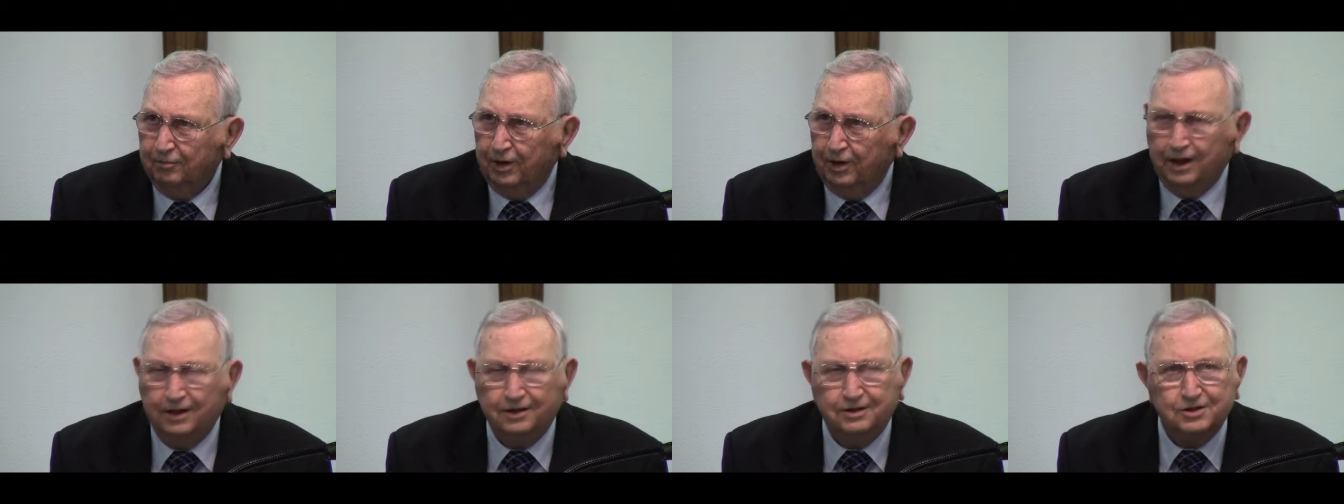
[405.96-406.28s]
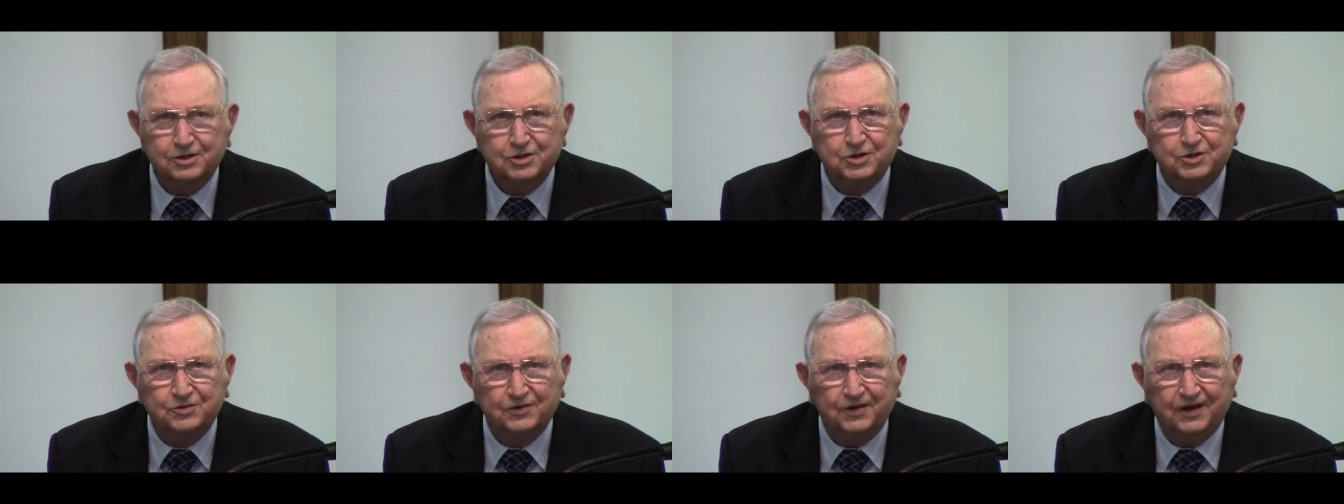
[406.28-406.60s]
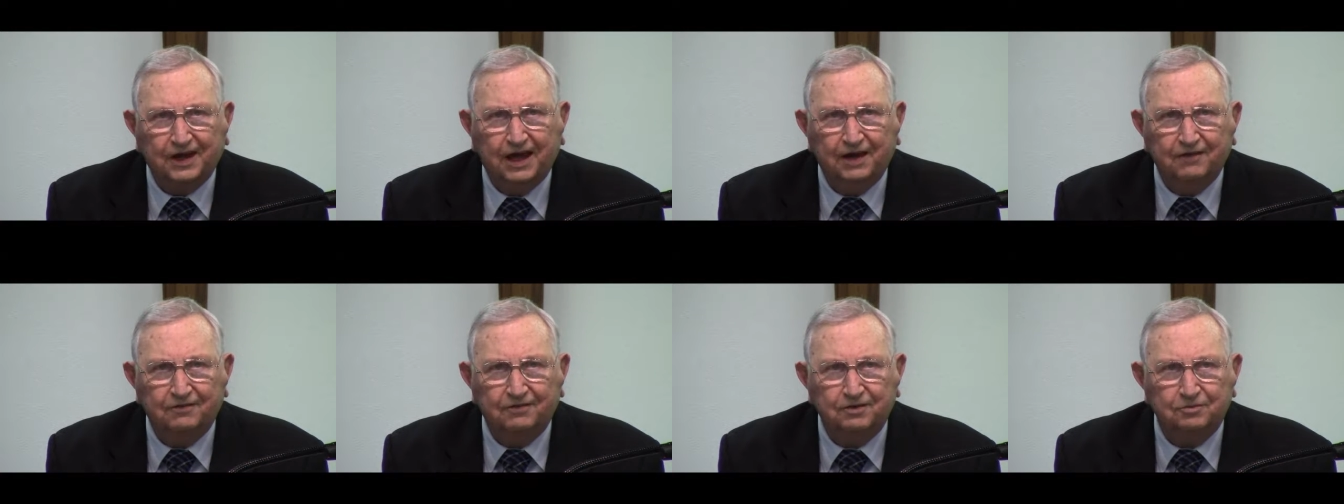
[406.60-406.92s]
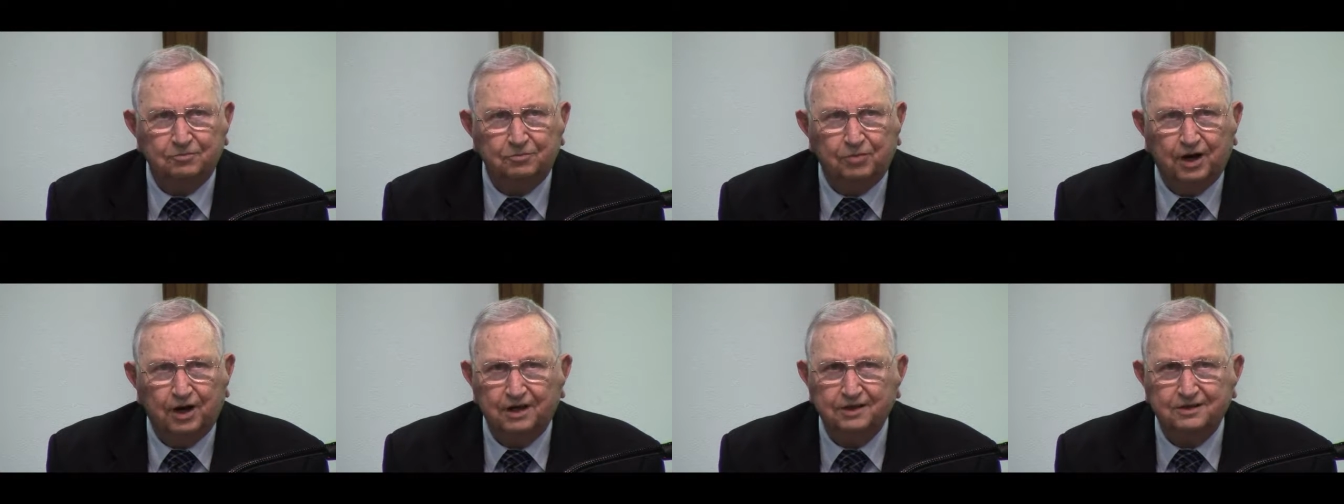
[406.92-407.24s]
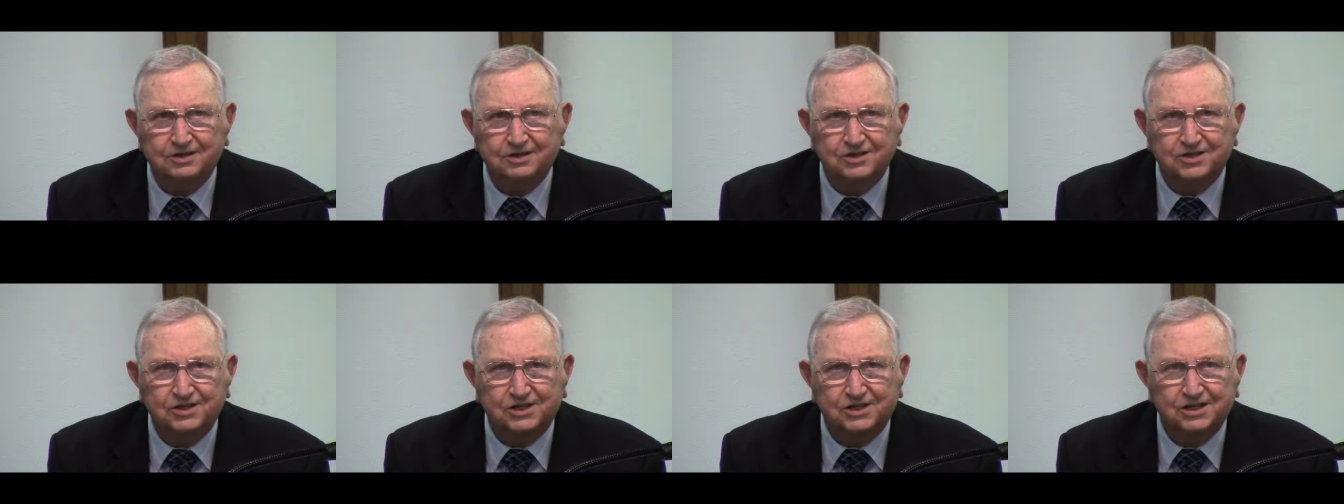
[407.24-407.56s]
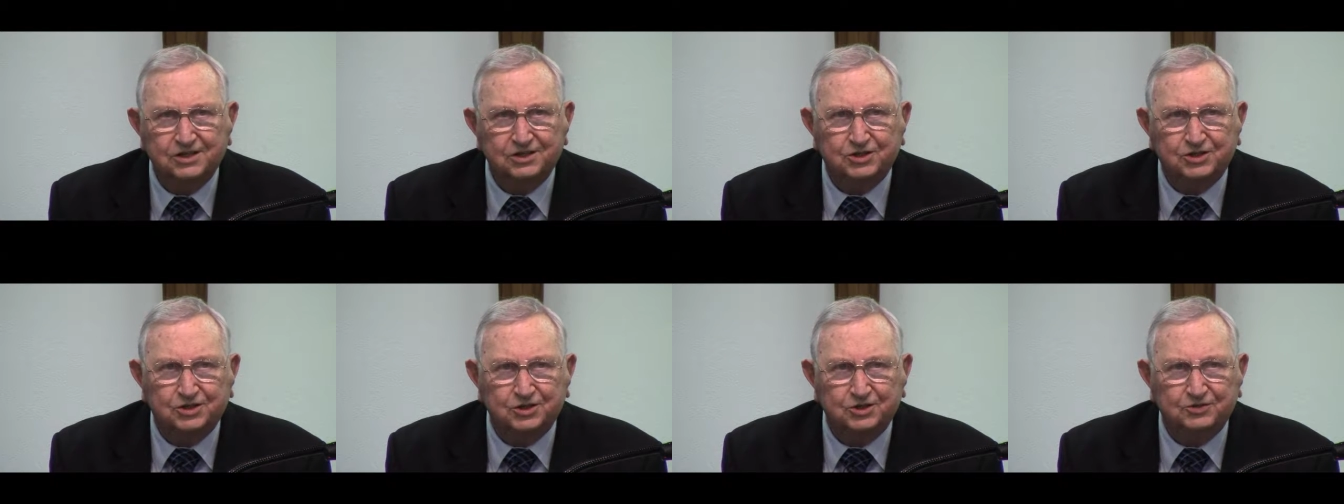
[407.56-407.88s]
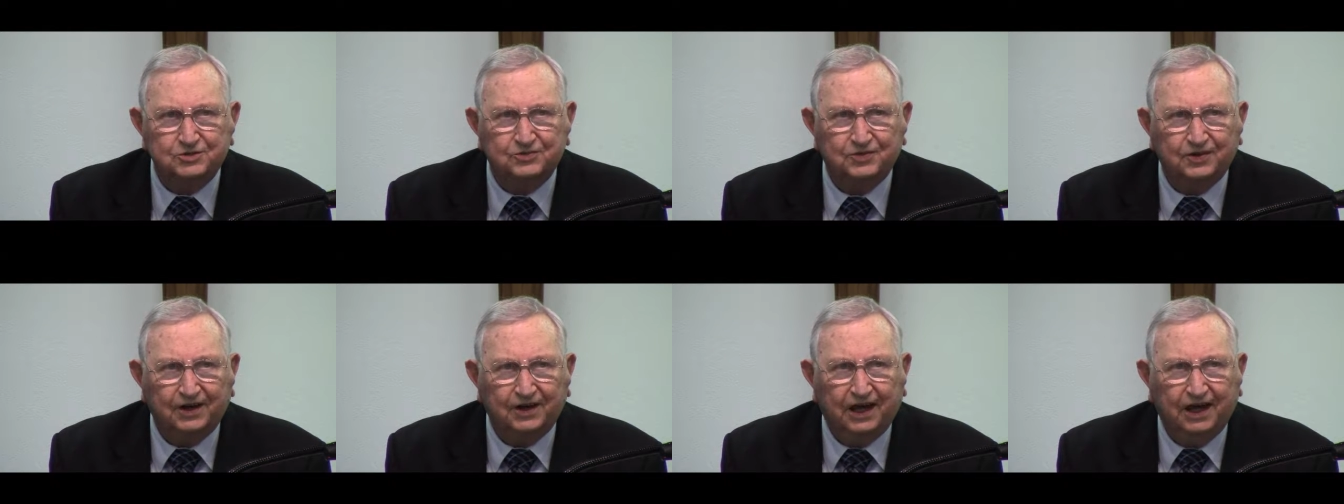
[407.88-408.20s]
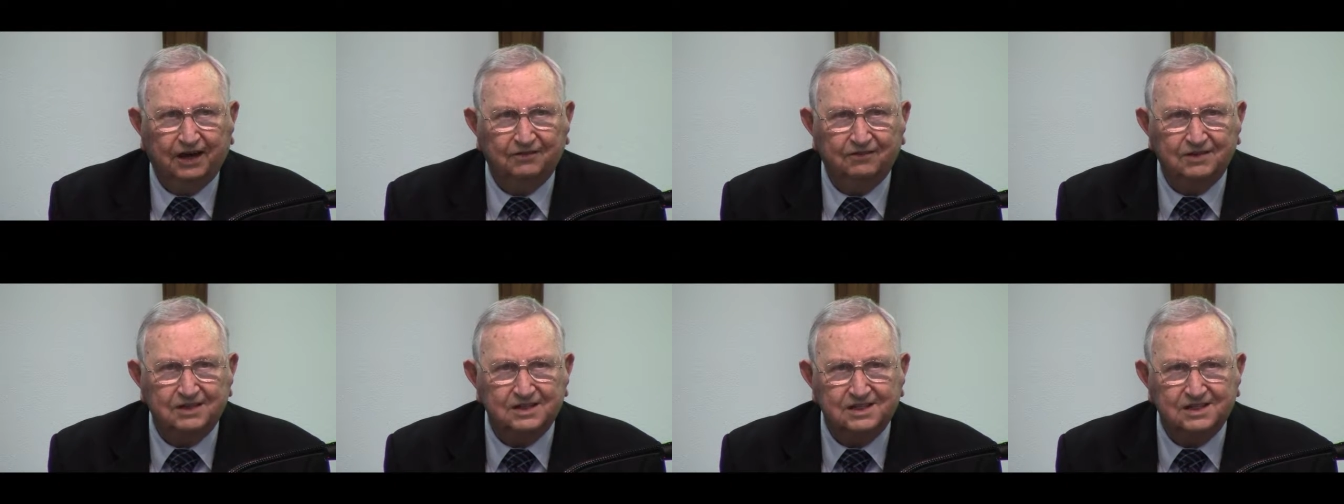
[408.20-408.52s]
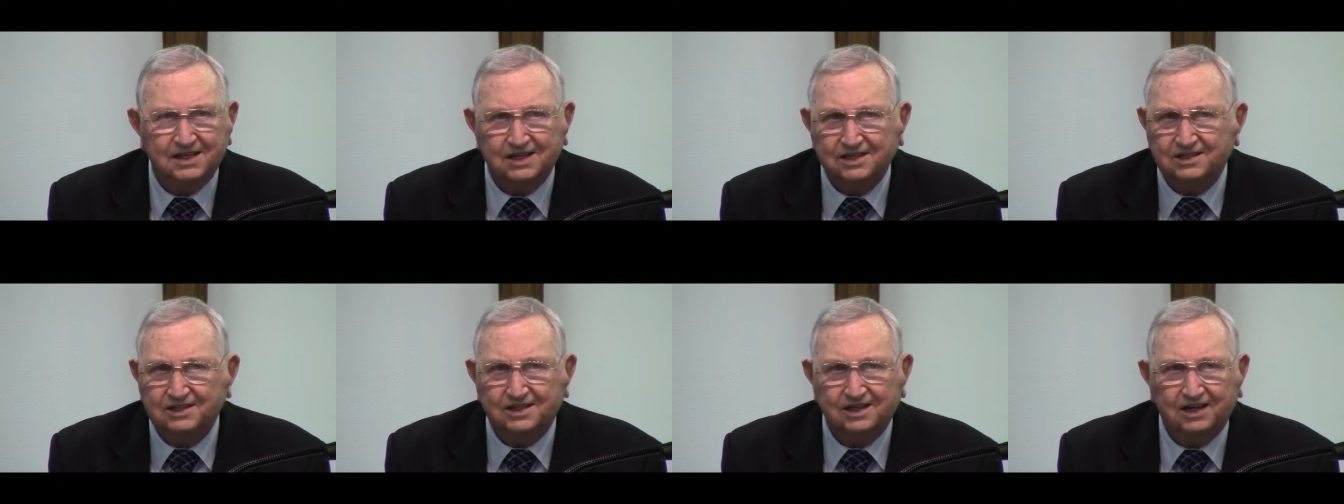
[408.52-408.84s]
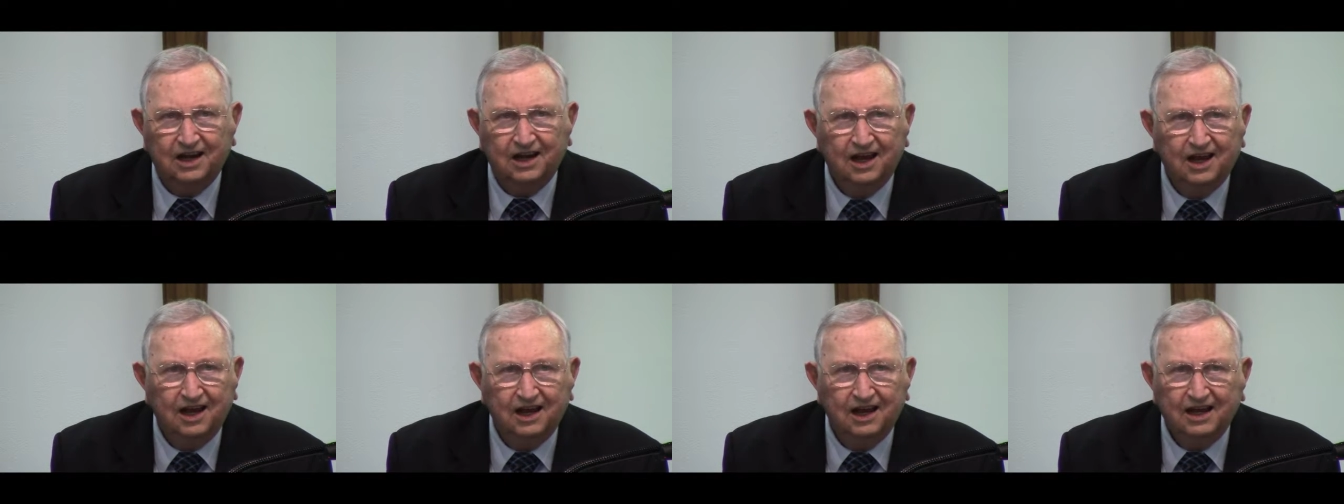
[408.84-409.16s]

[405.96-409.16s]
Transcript: Brothers forgiven, brothers, sisters forgiven, sisters.